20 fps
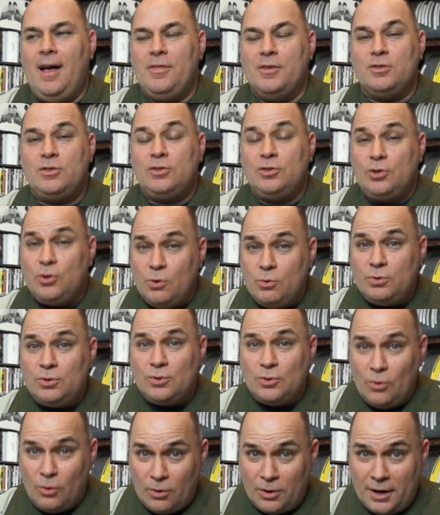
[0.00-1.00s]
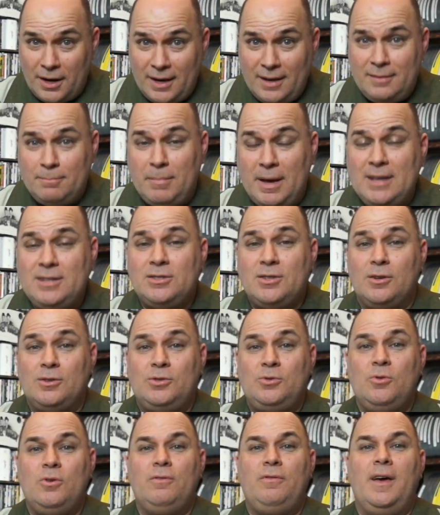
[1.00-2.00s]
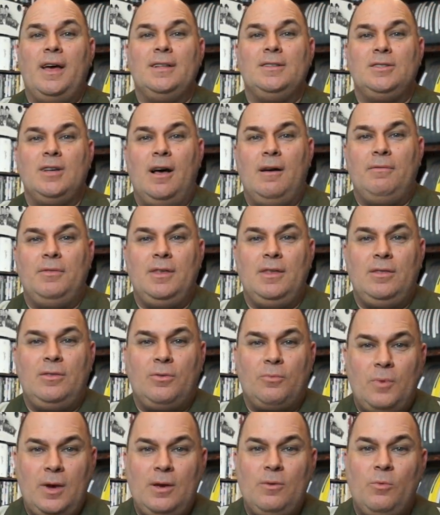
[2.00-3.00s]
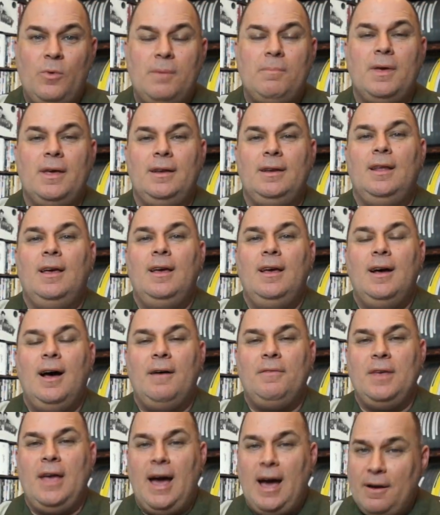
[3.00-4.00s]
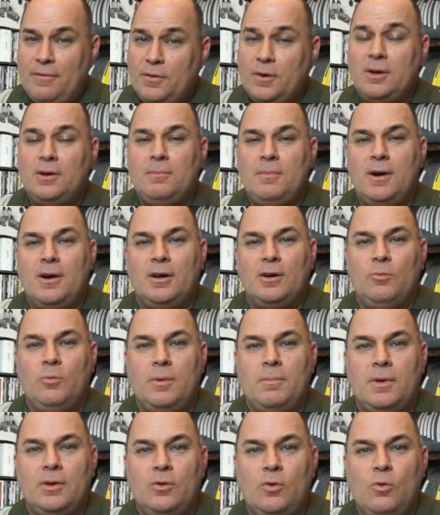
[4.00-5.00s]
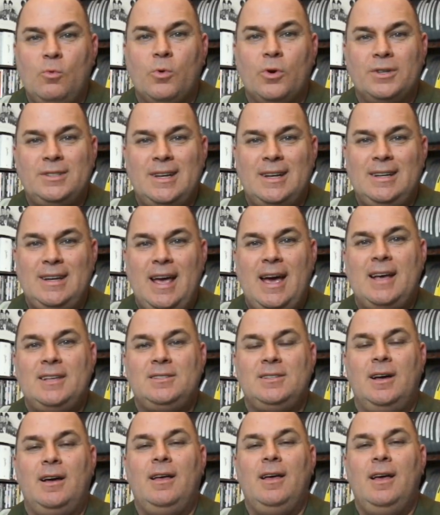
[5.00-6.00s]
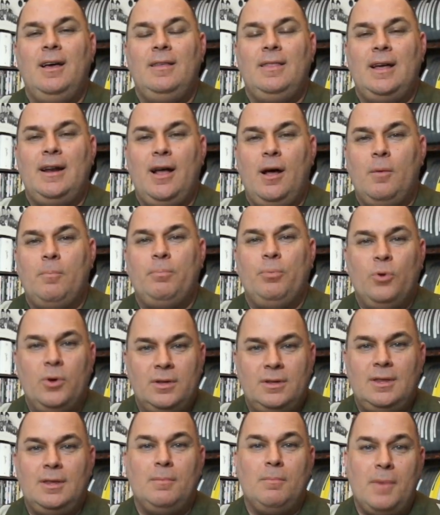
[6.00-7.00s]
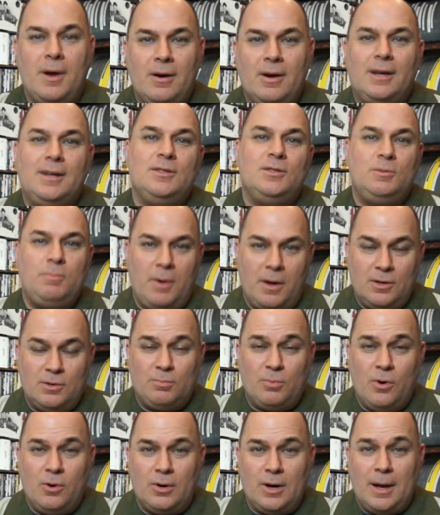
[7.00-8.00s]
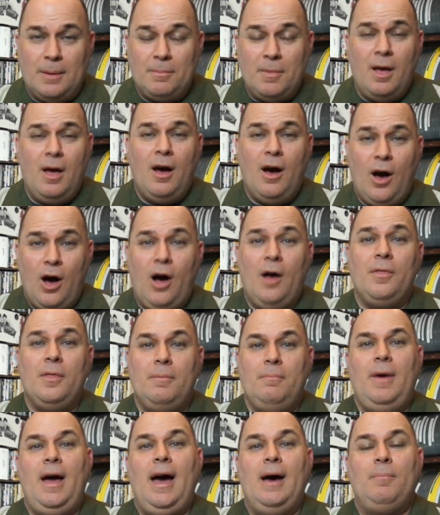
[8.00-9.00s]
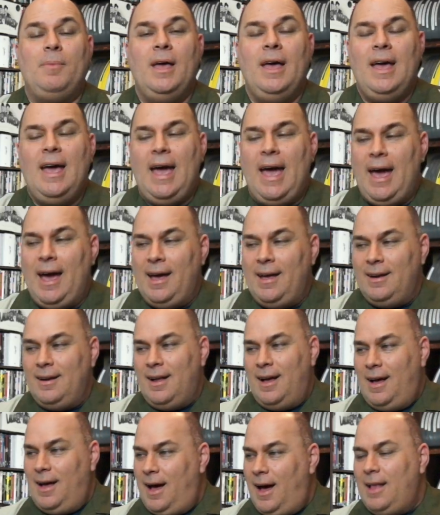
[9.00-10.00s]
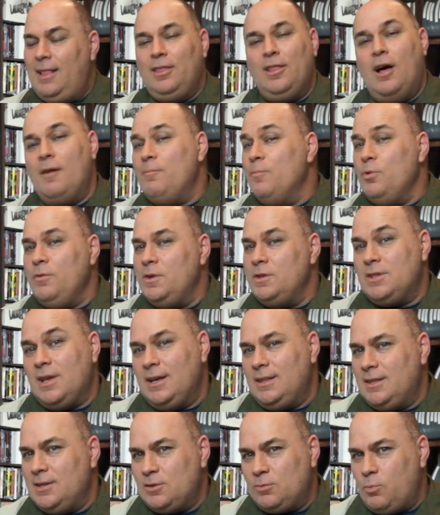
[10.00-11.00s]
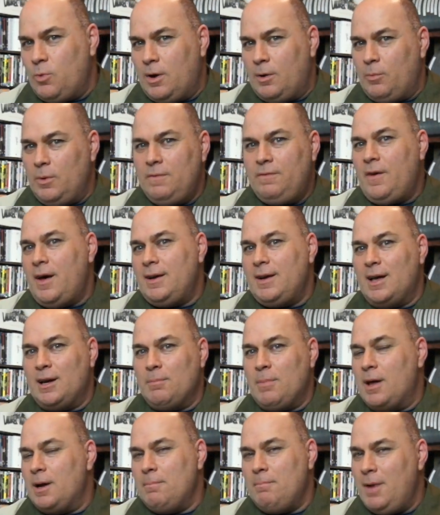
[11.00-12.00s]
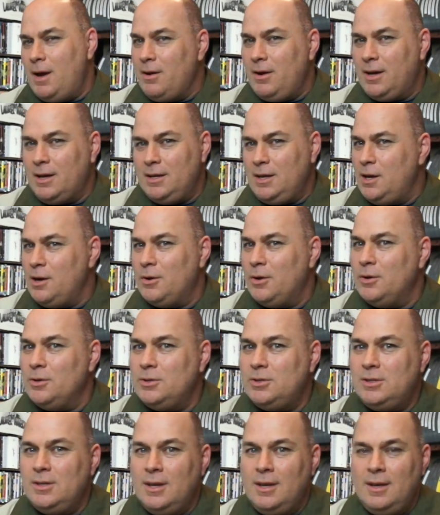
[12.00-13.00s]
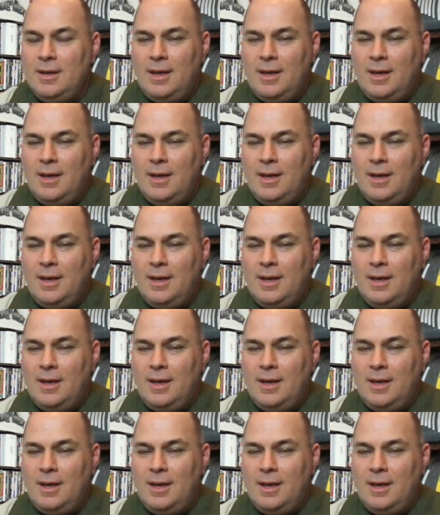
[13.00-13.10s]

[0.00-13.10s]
This true story, based on true events, of the three women, of the African-American women who worked at NASA that helped put the American space program on the map. And I love movies like this where we find out about American heroes.